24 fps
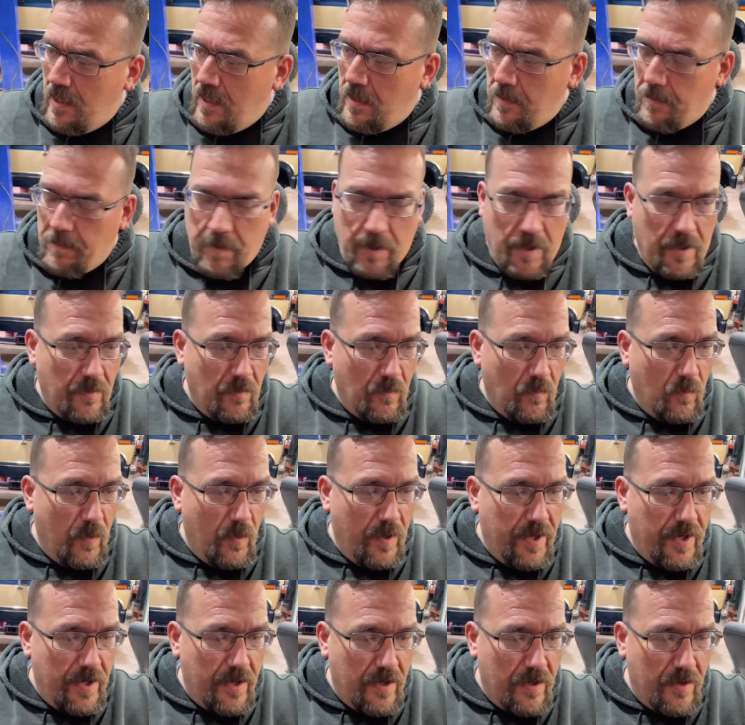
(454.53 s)
but
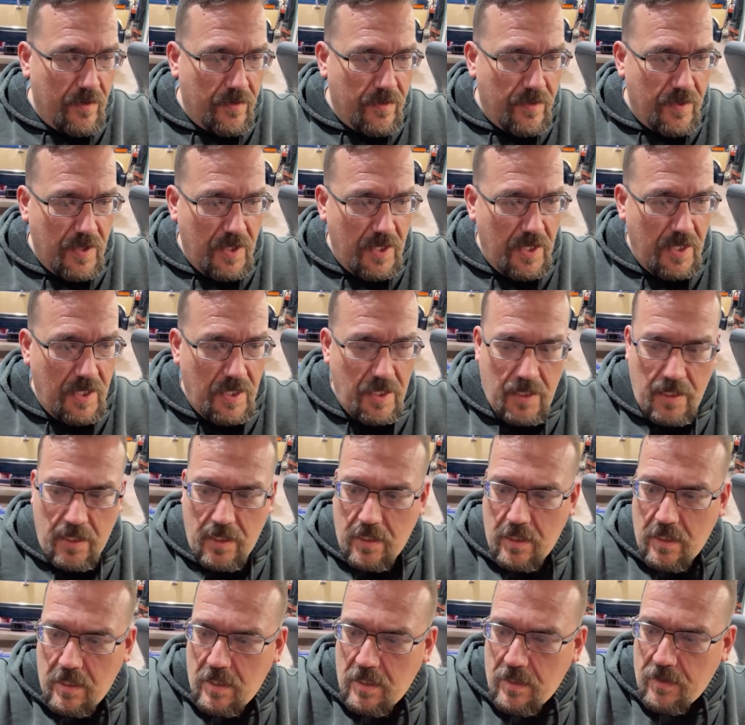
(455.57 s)
where the
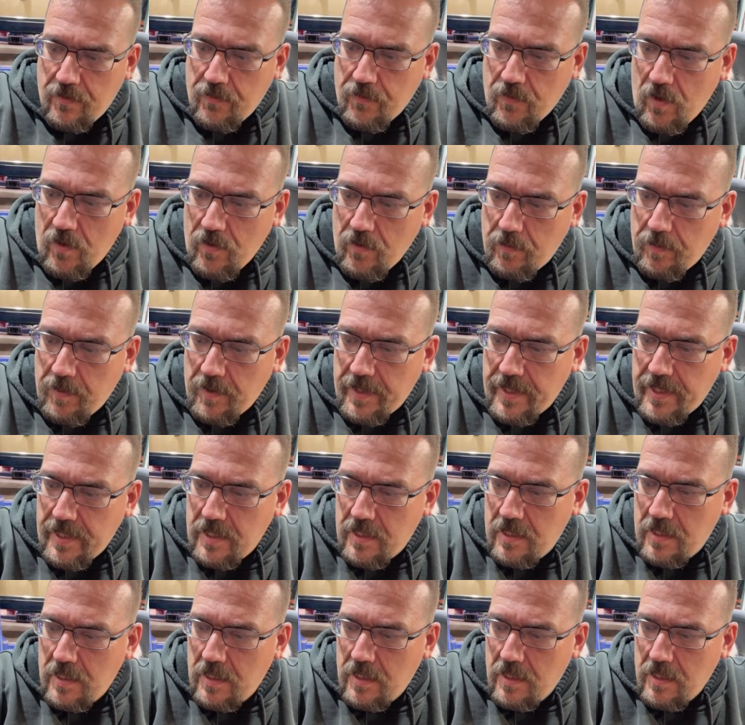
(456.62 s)
throttle plate
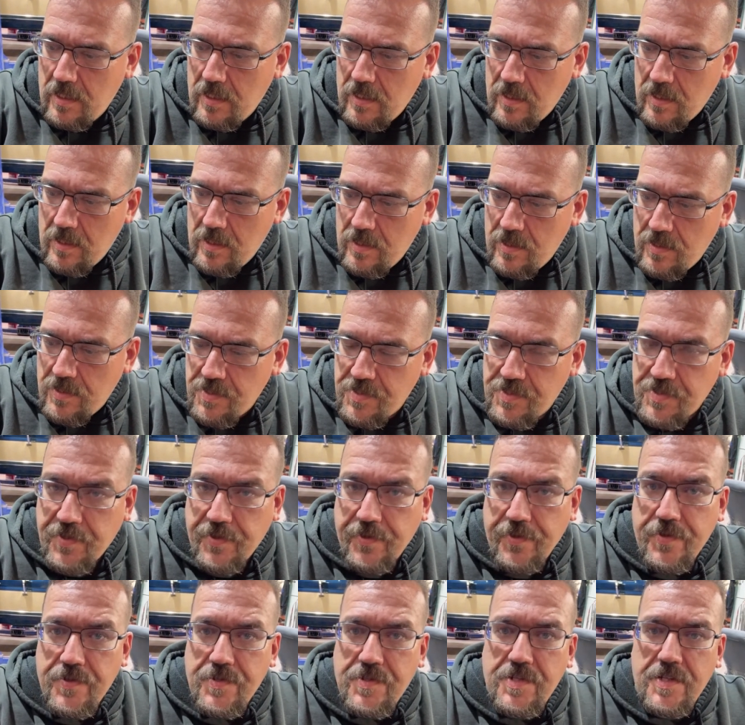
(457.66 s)

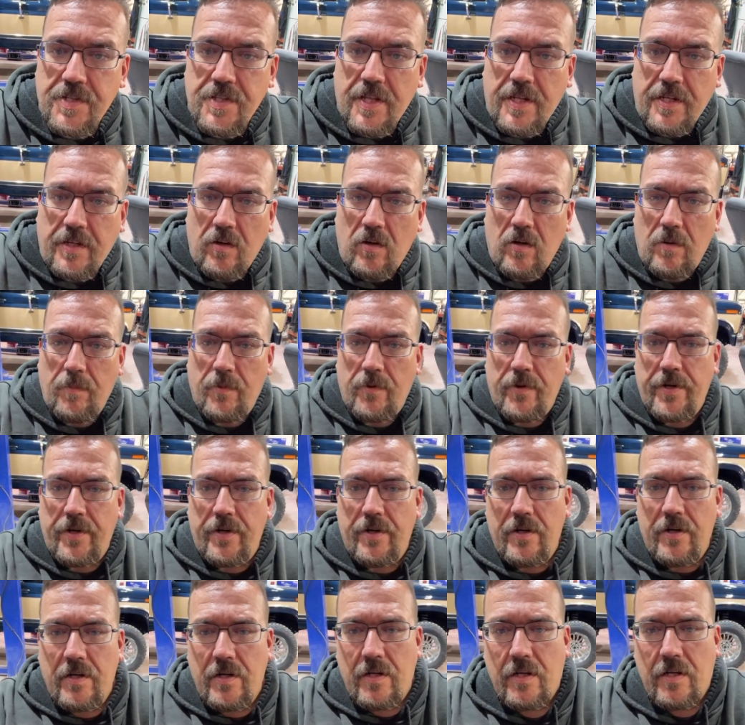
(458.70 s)
screws to that carburetor,
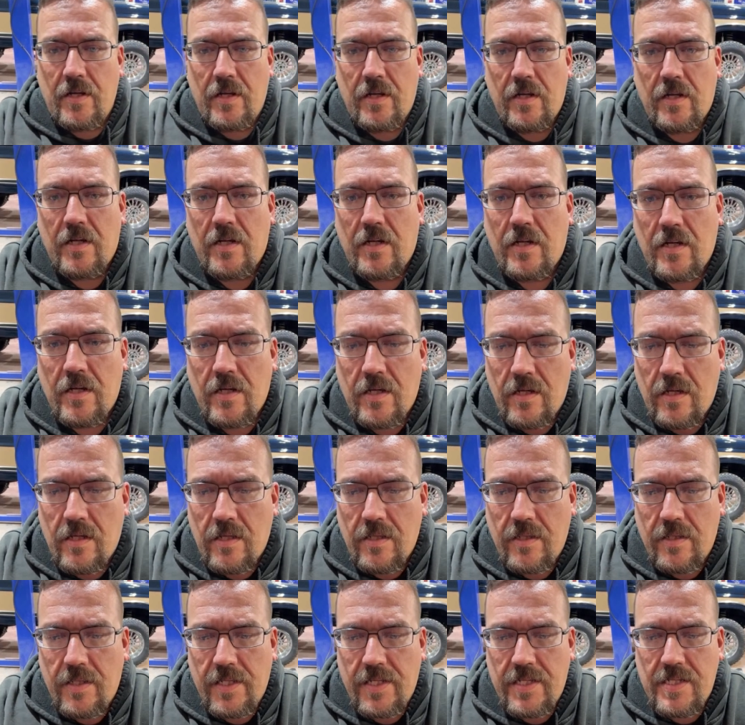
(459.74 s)

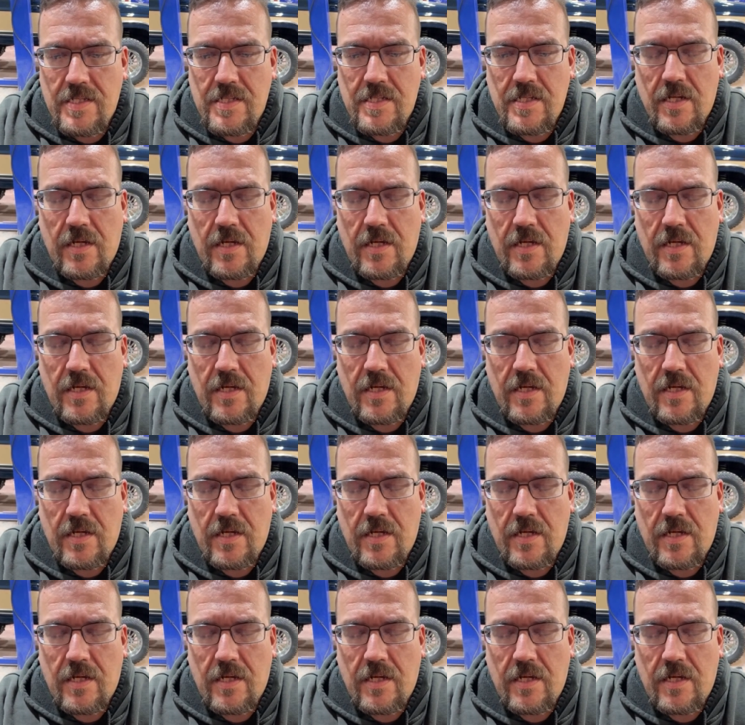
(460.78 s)
these